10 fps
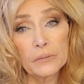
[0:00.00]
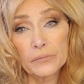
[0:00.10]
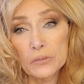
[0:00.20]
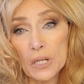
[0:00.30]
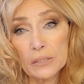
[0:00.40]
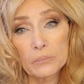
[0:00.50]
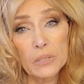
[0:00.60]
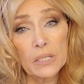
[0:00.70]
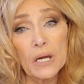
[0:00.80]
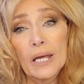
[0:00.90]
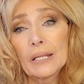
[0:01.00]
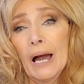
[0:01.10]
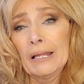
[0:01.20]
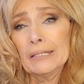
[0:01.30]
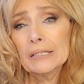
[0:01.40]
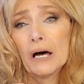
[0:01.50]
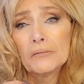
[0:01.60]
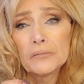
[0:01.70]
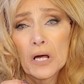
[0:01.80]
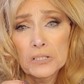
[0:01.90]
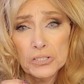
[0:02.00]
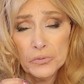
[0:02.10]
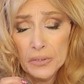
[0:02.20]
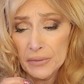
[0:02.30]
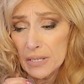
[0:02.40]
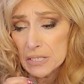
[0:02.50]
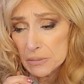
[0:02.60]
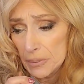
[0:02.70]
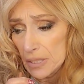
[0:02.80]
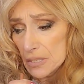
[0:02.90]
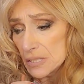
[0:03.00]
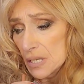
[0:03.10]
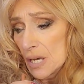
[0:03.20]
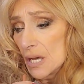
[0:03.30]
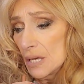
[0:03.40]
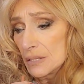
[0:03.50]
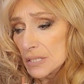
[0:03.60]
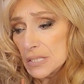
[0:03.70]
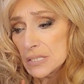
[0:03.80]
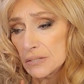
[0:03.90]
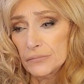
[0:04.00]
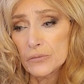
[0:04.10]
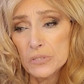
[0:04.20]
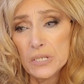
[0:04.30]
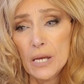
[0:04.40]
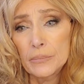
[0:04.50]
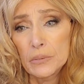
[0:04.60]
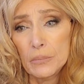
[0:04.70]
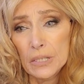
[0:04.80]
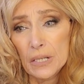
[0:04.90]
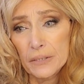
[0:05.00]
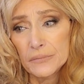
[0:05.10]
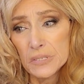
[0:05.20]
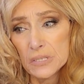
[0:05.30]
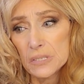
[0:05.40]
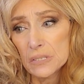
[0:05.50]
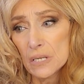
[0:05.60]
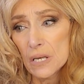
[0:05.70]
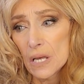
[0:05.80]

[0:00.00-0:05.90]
if you're like me, I love luxury things because this is the first time in my life since